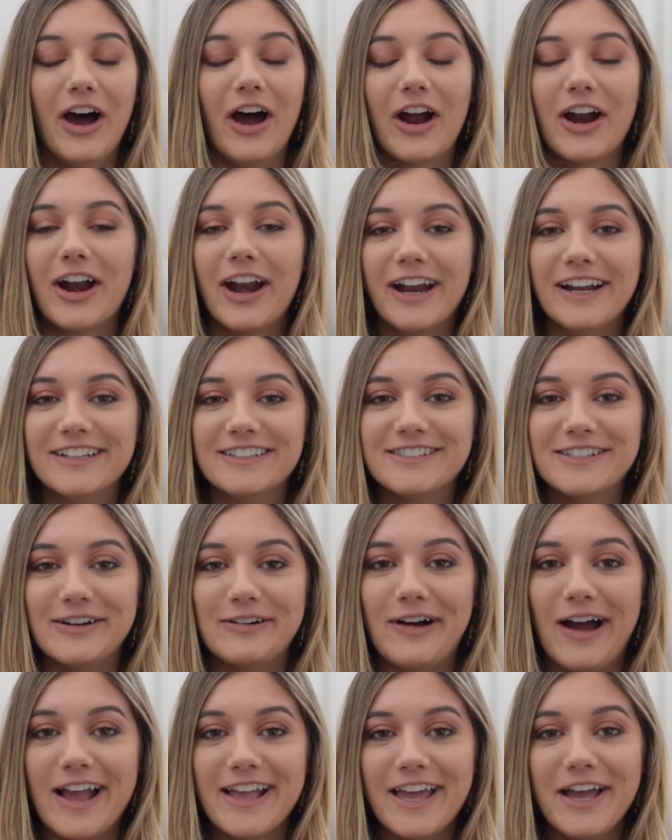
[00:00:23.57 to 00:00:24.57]
Alright,
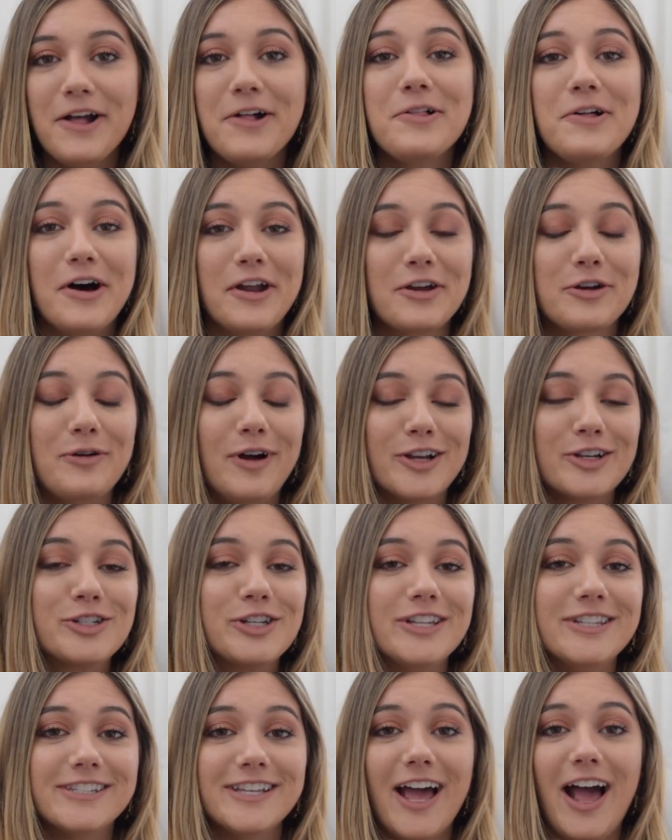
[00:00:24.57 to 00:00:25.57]
so I get a lot of
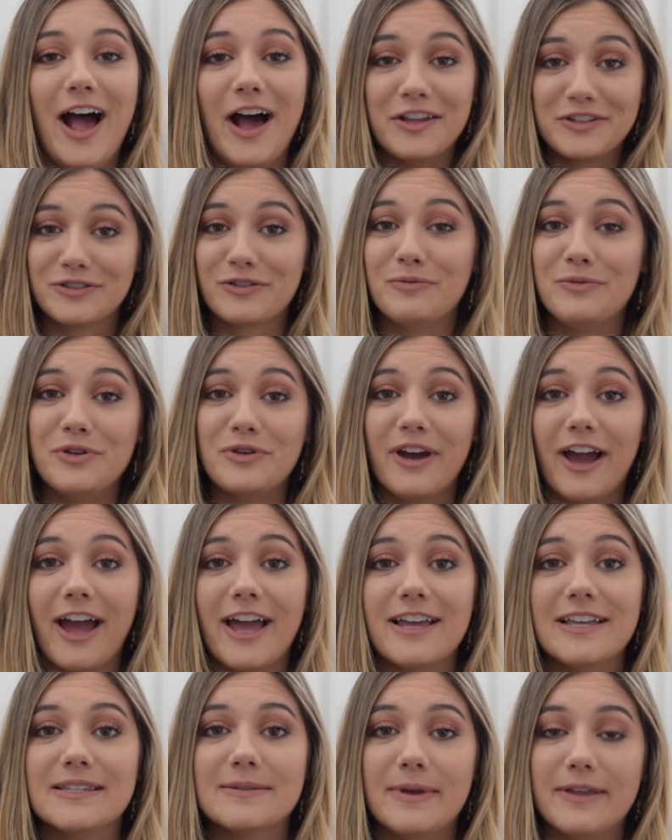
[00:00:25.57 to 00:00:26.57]
questions asked from you
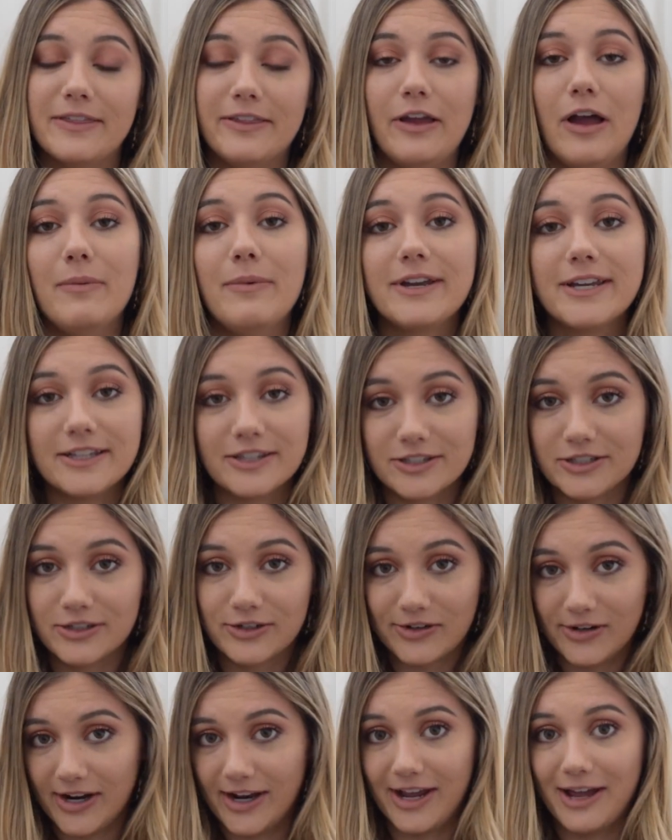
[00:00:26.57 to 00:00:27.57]
guys, mainly on my
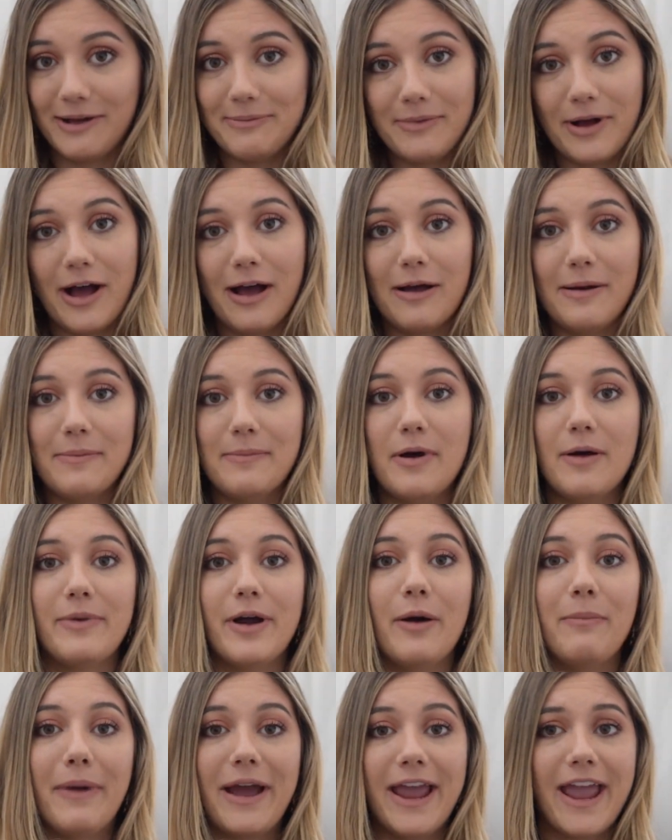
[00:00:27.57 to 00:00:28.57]
Instagram,
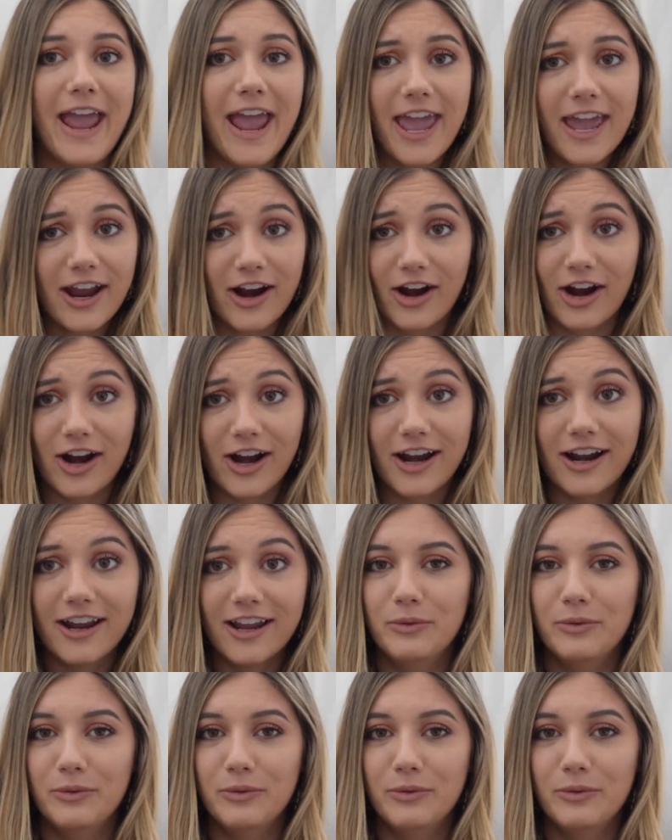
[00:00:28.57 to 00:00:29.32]
about my hair.